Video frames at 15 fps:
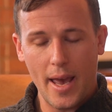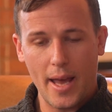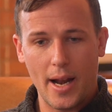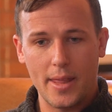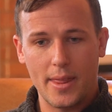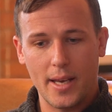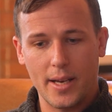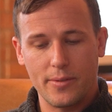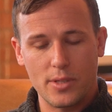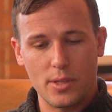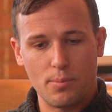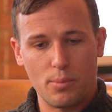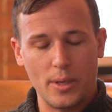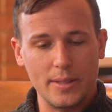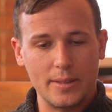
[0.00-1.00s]
And I think of
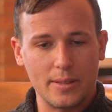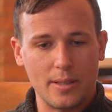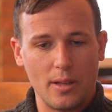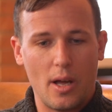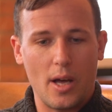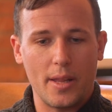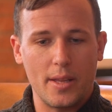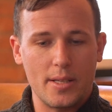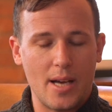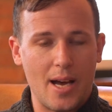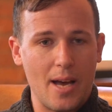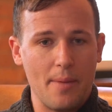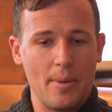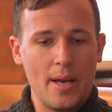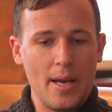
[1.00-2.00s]
sprints as a lot of the
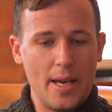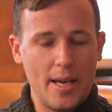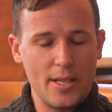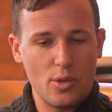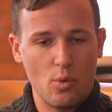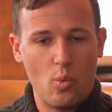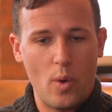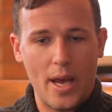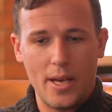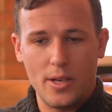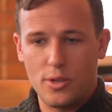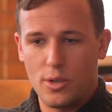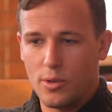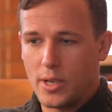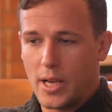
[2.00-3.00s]
time, it's a way
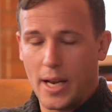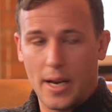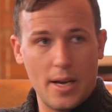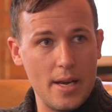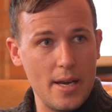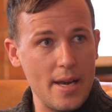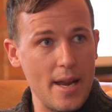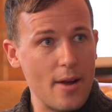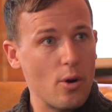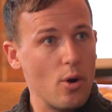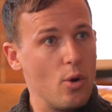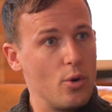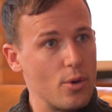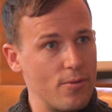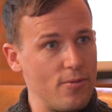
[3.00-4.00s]
to kind of
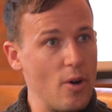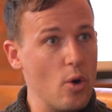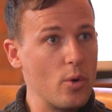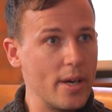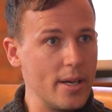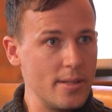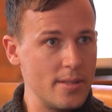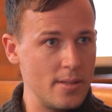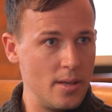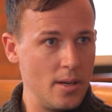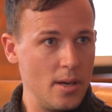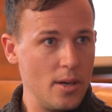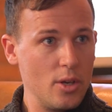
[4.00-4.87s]
narrow your focus.